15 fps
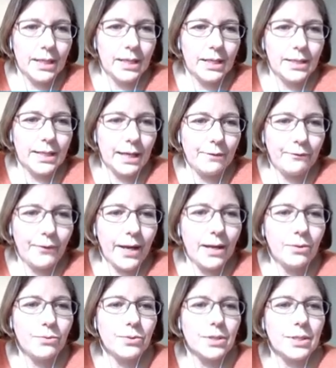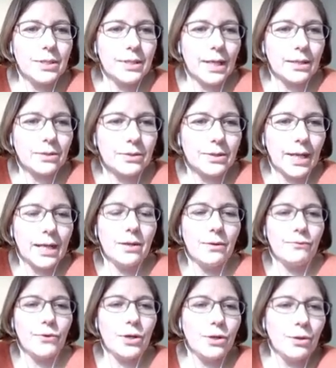they found that a tidal
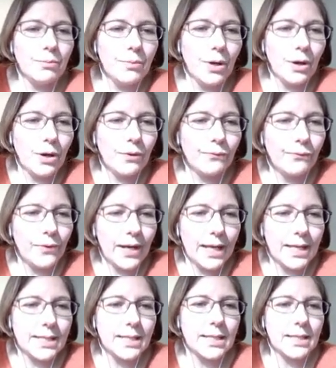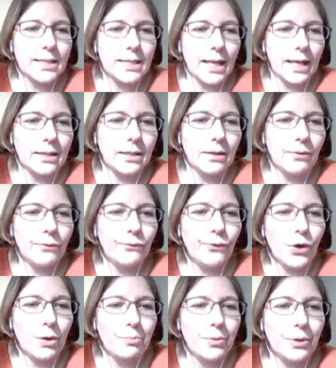volume of less than
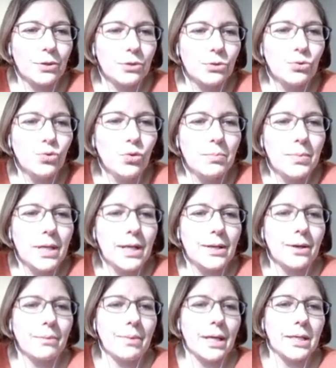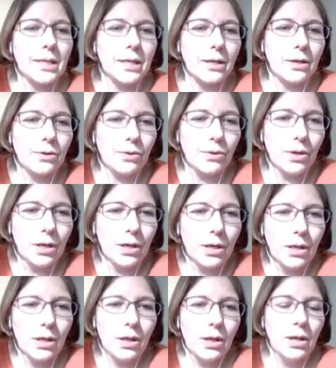4.2 milliliters by kilo
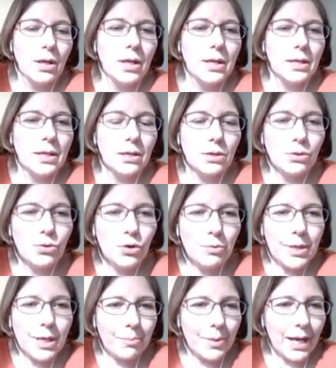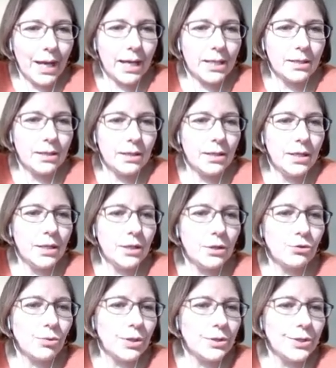could be applied in
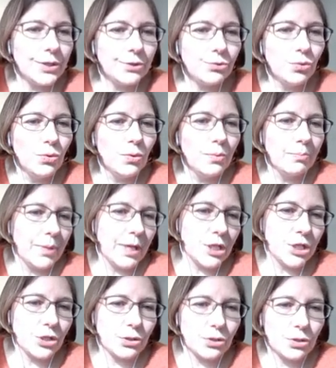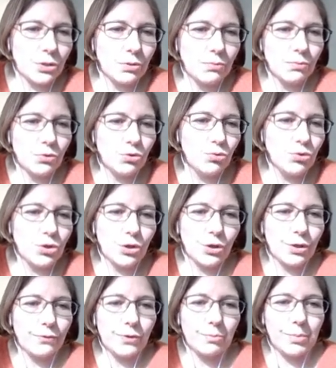22 patients,
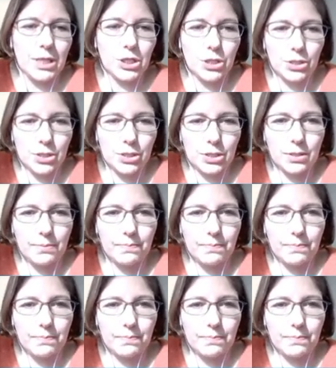2/3 of the patients.